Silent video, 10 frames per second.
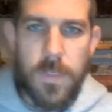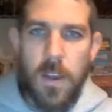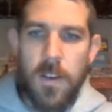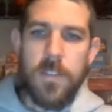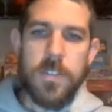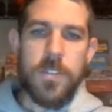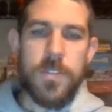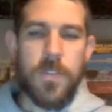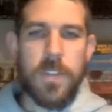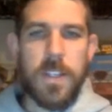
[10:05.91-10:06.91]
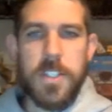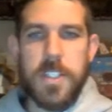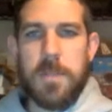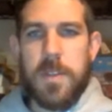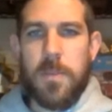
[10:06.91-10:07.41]
All right, those are the two
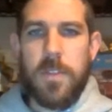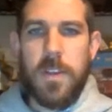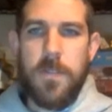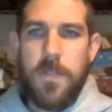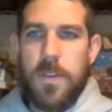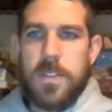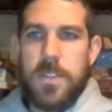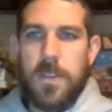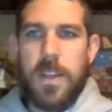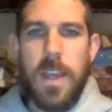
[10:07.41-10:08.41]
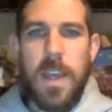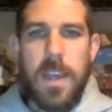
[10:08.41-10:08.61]
relationships that we're really going to focus on,